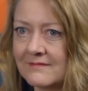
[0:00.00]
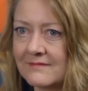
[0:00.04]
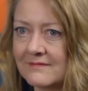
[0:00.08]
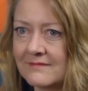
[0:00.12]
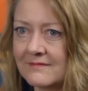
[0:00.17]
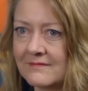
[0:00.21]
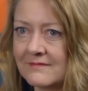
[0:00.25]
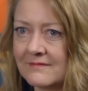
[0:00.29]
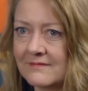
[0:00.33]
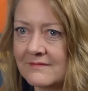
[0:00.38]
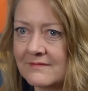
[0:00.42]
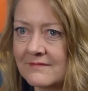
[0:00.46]

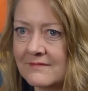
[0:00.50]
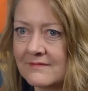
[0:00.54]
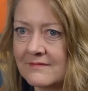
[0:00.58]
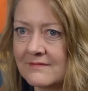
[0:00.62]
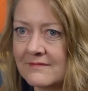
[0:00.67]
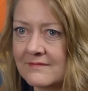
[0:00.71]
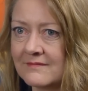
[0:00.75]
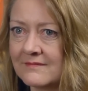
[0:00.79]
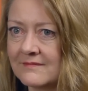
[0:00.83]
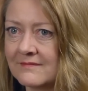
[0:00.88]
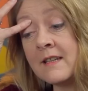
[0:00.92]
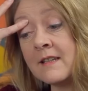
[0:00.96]

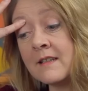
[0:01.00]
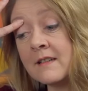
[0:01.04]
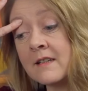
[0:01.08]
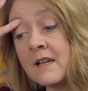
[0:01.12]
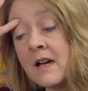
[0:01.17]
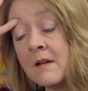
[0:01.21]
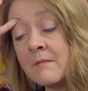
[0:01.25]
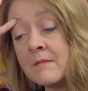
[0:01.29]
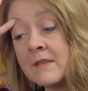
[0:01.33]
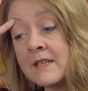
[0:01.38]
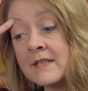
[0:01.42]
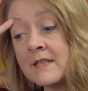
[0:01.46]
Eventually,
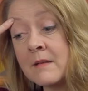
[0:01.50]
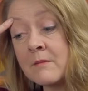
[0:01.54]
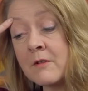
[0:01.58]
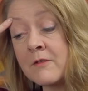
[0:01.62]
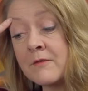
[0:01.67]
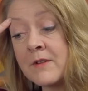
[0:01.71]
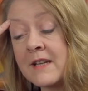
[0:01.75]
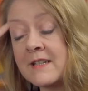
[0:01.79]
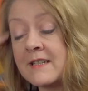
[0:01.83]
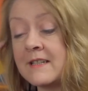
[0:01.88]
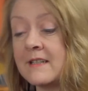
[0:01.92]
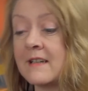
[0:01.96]
come the summer
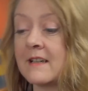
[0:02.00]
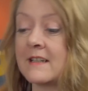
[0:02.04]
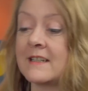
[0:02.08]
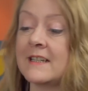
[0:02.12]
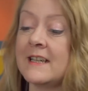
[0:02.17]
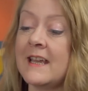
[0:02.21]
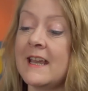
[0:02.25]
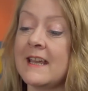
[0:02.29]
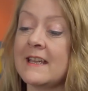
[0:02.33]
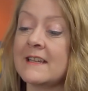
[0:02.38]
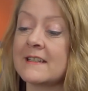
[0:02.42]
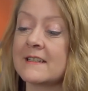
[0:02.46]
of
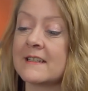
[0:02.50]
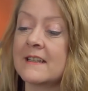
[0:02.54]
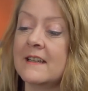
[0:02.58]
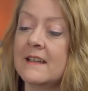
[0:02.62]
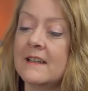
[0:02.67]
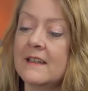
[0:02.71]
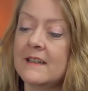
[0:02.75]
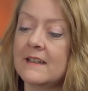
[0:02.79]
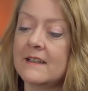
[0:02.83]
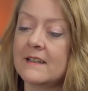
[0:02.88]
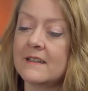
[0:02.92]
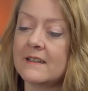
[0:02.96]
1998,
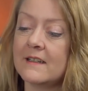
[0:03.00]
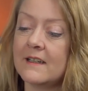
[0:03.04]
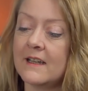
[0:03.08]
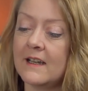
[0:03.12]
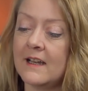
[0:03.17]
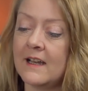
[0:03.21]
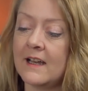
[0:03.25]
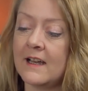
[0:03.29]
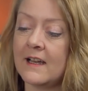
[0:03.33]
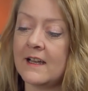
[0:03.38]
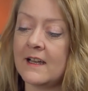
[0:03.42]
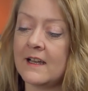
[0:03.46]

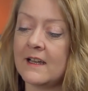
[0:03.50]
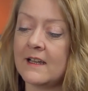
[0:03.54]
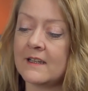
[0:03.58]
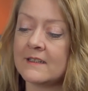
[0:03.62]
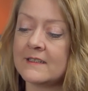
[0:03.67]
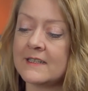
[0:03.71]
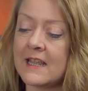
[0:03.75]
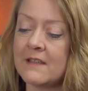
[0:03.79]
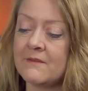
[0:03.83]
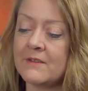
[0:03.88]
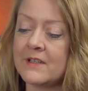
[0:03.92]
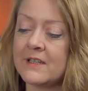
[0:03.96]

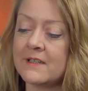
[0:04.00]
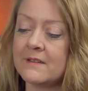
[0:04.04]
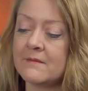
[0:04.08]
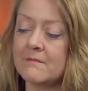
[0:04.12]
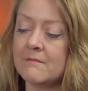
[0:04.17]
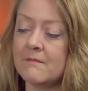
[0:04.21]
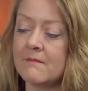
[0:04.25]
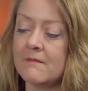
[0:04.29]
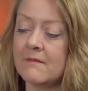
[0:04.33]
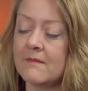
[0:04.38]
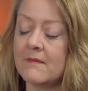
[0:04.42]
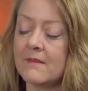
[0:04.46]
David
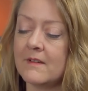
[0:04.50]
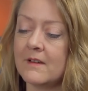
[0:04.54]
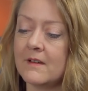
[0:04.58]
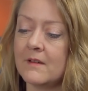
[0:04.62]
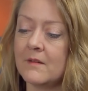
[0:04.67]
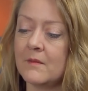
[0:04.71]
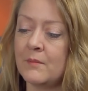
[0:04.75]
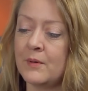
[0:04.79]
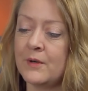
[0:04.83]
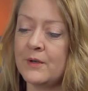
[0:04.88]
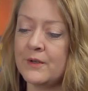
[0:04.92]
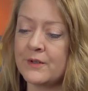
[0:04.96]

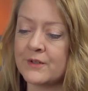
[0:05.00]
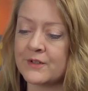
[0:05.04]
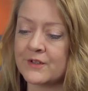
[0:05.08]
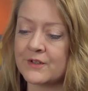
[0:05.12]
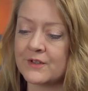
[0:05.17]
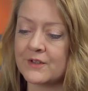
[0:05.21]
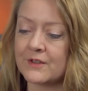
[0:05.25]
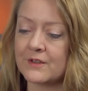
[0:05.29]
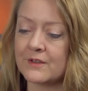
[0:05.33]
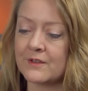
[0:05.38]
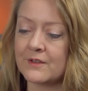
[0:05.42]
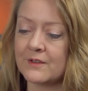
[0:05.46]

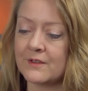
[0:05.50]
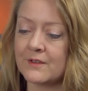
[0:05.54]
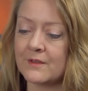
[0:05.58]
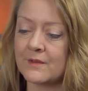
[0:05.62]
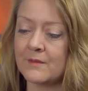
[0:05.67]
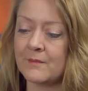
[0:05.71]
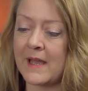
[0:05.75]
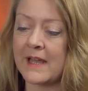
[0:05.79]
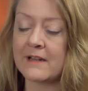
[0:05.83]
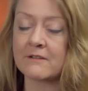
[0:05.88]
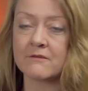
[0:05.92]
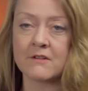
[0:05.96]
pushed
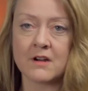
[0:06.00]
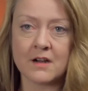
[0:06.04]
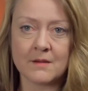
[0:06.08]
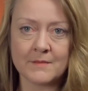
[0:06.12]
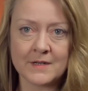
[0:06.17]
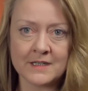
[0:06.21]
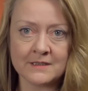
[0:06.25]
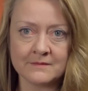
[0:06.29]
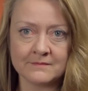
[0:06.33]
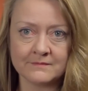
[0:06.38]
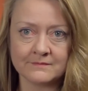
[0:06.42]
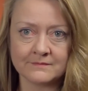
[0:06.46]

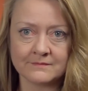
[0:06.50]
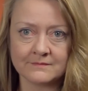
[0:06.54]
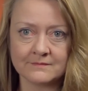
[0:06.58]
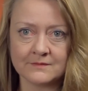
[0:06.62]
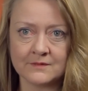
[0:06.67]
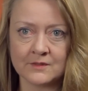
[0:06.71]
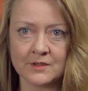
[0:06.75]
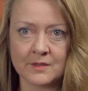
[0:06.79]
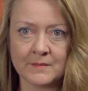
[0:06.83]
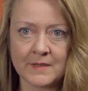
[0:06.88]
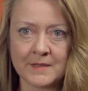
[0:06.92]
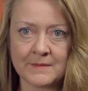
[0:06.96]
Panorama
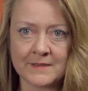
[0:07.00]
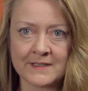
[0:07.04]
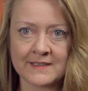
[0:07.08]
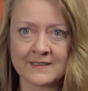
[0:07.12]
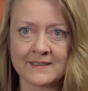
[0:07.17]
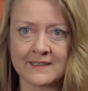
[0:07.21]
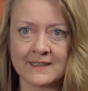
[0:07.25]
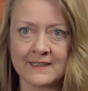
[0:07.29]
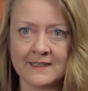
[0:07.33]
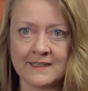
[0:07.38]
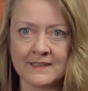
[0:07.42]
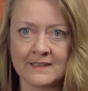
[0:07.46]
on the
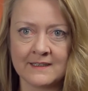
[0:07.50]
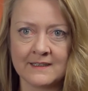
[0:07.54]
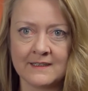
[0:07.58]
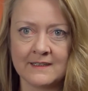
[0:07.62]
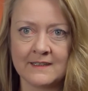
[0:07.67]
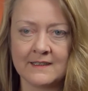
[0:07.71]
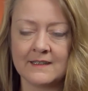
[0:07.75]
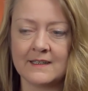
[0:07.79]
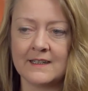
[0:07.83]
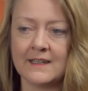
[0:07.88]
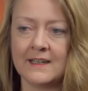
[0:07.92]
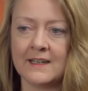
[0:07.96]
BBC
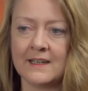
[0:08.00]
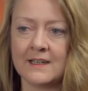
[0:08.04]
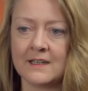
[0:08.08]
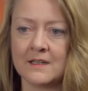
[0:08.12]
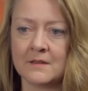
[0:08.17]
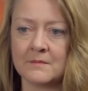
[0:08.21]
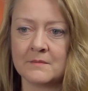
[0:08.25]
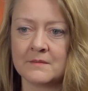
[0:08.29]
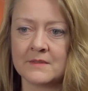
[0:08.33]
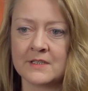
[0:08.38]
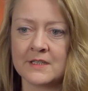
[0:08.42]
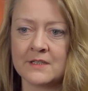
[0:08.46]

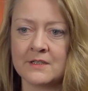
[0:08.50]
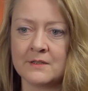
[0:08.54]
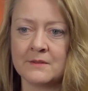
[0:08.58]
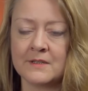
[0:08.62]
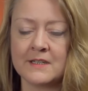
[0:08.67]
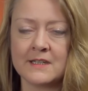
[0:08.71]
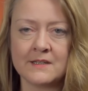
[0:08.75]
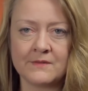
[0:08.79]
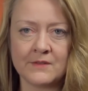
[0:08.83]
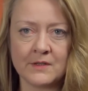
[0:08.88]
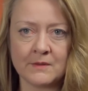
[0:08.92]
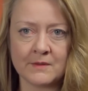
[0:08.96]
to do
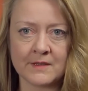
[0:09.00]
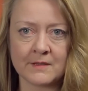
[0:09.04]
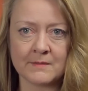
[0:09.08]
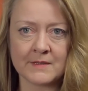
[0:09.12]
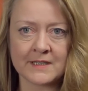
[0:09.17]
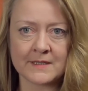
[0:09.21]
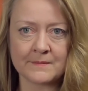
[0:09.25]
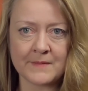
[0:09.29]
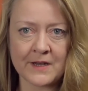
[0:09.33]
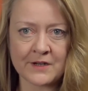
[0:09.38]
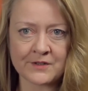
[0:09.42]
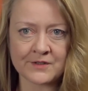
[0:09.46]
an interview with him,
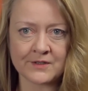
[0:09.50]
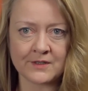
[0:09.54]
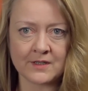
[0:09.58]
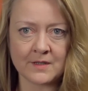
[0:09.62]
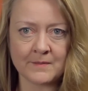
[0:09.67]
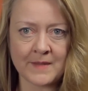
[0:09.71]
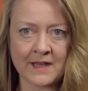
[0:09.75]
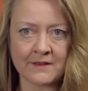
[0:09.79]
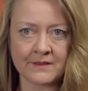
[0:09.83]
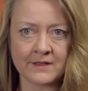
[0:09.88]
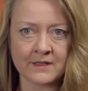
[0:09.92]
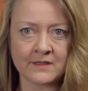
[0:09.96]
a special
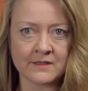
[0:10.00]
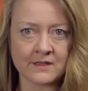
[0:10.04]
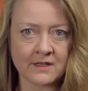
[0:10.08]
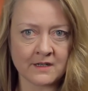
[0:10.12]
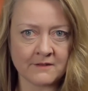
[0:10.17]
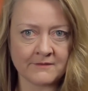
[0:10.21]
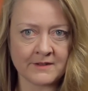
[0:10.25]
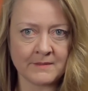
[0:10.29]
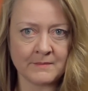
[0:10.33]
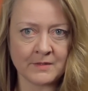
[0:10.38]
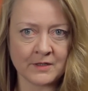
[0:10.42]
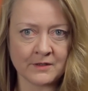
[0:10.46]
about the
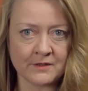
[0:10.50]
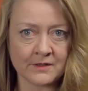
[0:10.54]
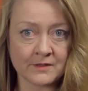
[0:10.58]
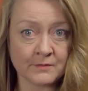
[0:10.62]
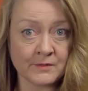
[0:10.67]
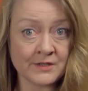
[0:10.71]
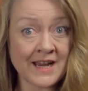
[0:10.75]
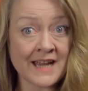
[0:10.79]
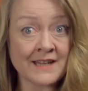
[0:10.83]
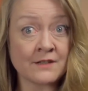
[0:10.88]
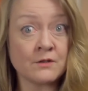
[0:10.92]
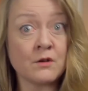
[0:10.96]
Gaddafi plot,
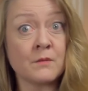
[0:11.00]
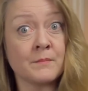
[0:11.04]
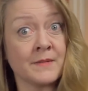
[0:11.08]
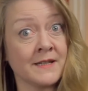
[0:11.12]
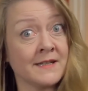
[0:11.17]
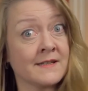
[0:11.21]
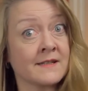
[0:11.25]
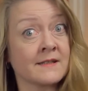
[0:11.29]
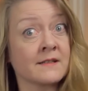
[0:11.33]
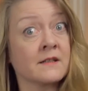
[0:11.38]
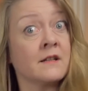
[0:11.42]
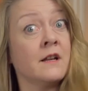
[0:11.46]
which had not
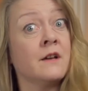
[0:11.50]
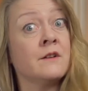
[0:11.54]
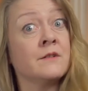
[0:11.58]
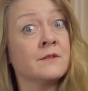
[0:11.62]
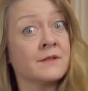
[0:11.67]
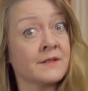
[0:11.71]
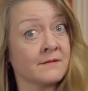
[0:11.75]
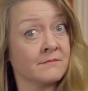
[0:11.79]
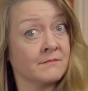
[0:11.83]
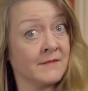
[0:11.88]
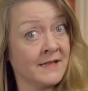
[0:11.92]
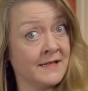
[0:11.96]
been
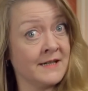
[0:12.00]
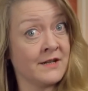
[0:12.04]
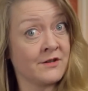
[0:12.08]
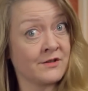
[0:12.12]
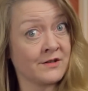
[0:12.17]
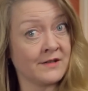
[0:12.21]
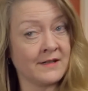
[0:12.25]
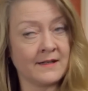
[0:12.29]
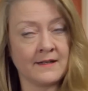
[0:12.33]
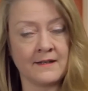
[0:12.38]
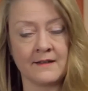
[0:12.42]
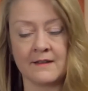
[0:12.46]
disclosed
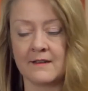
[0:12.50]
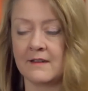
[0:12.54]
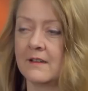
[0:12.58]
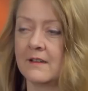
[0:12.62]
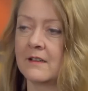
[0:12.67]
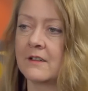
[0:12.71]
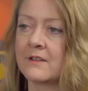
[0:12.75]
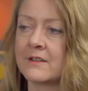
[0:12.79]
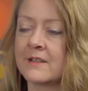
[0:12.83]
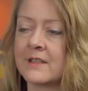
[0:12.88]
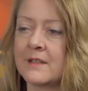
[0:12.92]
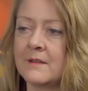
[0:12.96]
initially
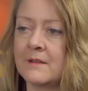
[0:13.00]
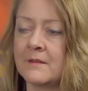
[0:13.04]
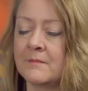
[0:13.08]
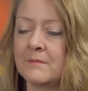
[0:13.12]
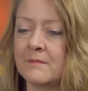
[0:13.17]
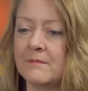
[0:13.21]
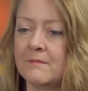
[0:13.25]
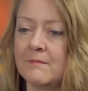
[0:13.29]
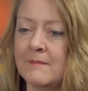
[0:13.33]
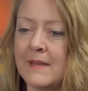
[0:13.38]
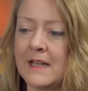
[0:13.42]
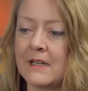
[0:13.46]
because the
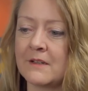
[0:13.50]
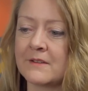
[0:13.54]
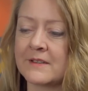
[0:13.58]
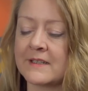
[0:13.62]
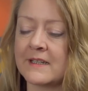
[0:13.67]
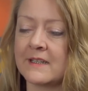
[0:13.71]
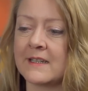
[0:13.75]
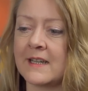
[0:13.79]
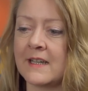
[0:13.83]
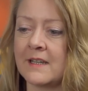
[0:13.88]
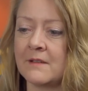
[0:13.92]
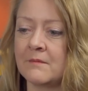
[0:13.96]
Mail on
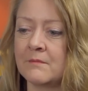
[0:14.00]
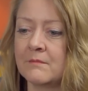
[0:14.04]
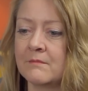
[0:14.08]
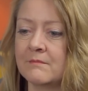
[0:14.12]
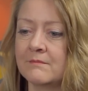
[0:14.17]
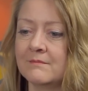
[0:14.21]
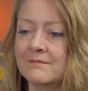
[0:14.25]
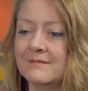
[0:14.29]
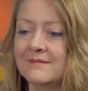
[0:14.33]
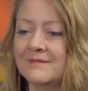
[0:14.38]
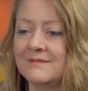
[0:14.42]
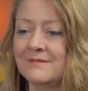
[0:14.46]
Sunday
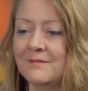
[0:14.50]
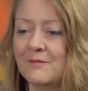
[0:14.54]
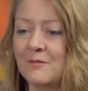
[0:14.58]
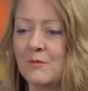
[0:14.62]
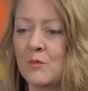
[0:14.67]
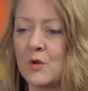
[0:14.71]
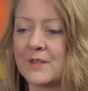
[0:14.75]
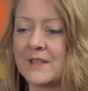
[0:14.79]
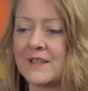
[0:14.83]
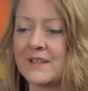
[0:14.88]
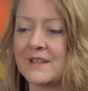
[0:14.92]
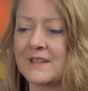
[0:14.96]

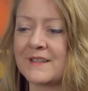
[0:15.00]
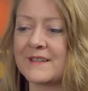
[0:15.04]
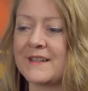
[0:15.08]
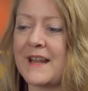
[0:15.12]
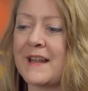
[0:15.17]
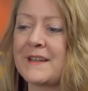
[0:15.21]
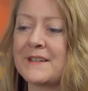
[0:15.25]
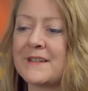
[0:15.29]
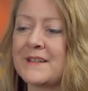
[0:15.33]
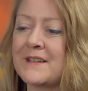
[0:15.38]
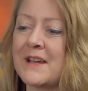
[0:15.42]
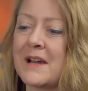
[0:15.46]
wanted to
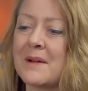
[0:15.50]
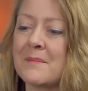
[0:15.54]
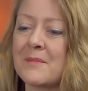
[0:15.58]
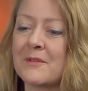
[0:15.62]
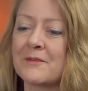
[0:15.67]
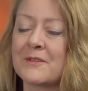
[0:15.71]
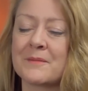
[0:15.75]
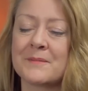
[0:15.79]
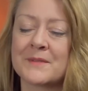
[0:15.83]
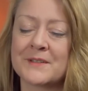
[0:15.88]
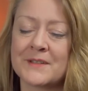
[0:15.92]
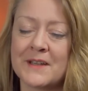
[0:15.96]
stand it up
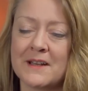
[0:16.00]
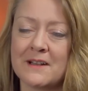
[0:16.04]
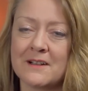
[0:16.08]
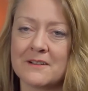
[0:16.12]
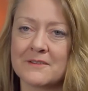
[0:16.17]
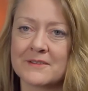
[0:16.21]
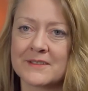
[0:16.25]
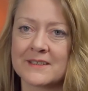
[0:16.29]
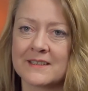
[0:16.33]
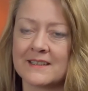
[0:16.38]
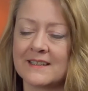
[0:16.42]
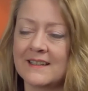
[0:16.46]
for
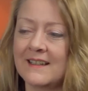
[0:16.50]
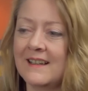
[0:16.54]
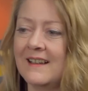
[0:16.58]
themselves.